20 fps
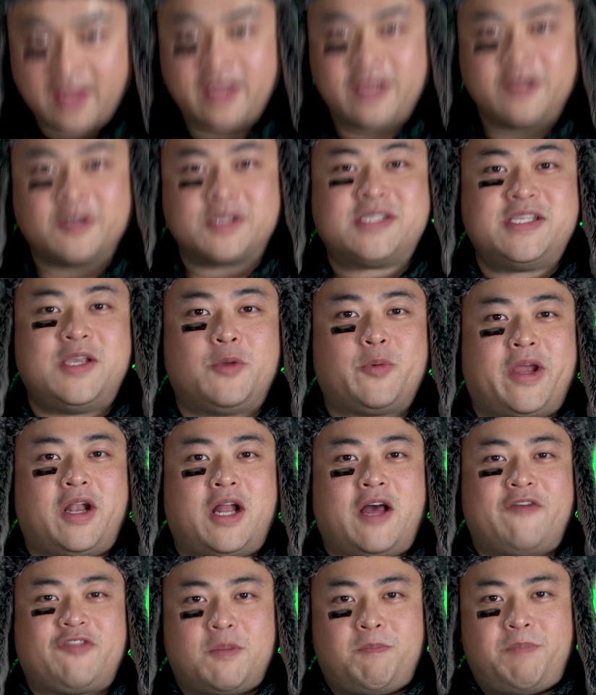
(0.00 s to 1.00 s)
You'll see right
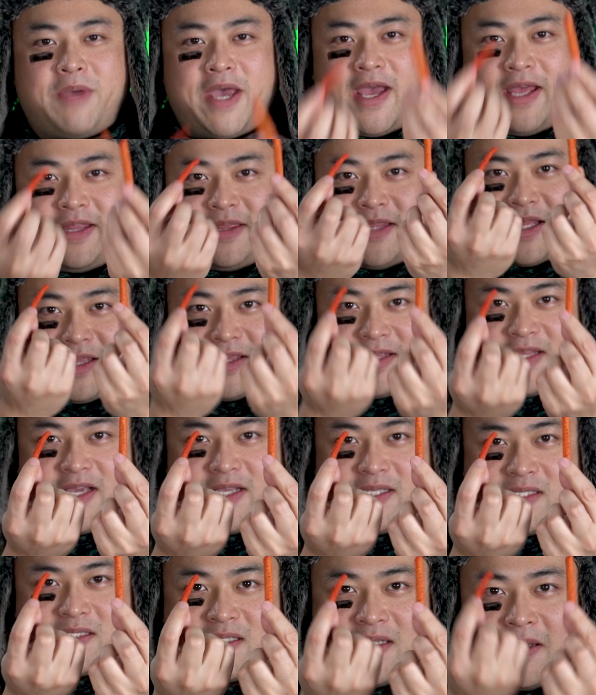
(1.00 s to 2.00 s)
off the bat that
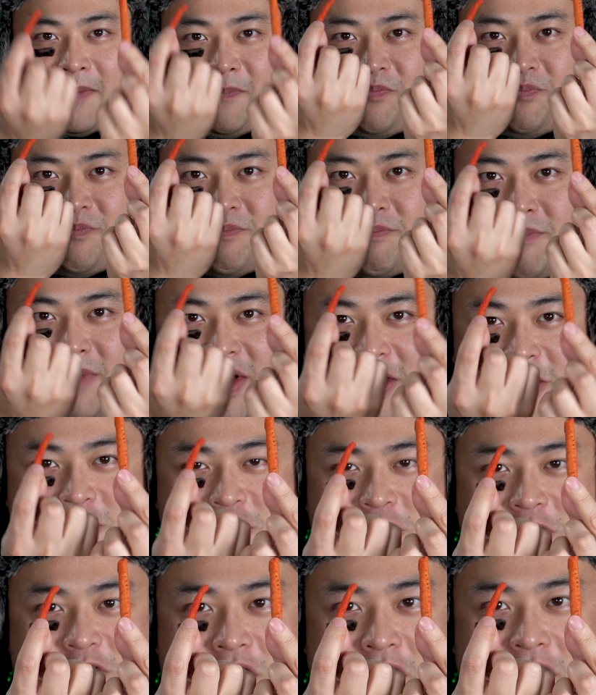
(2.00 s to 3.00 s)
this
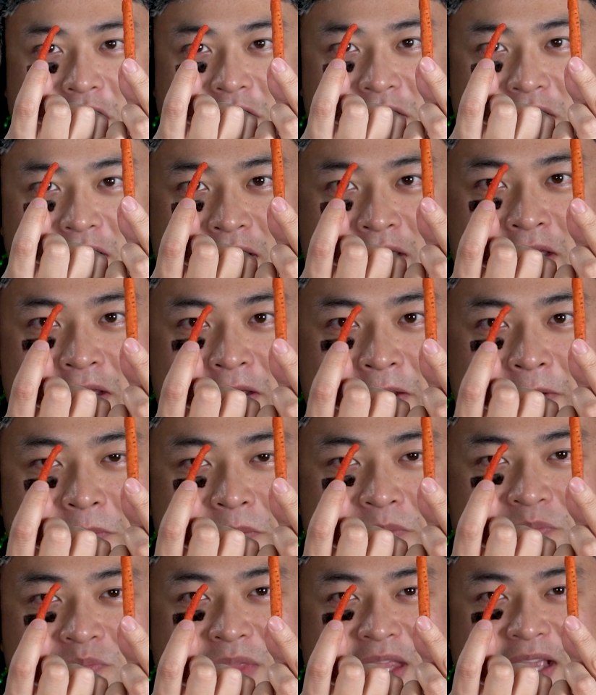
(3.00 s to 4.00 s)
miniature Taki
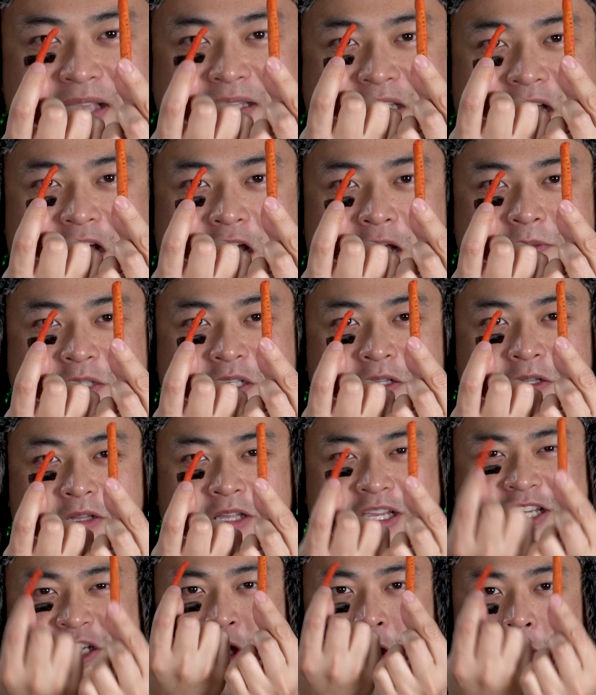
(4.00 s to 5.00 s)
is
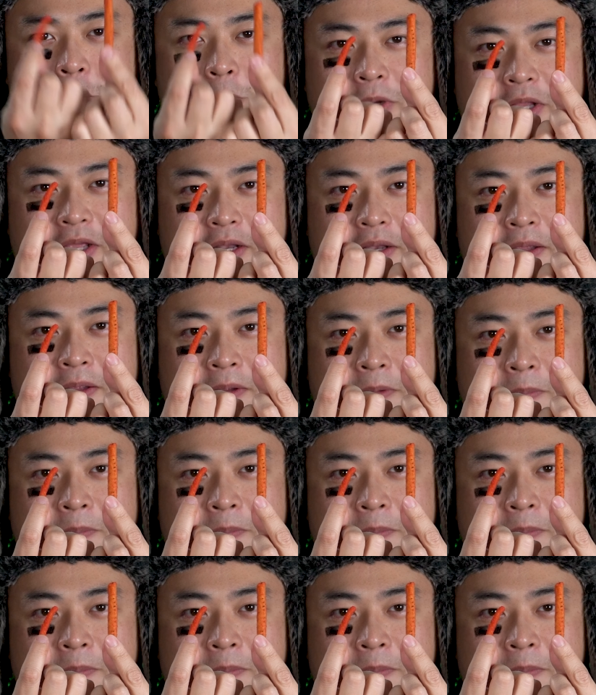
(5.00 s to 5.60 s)
absolutely coated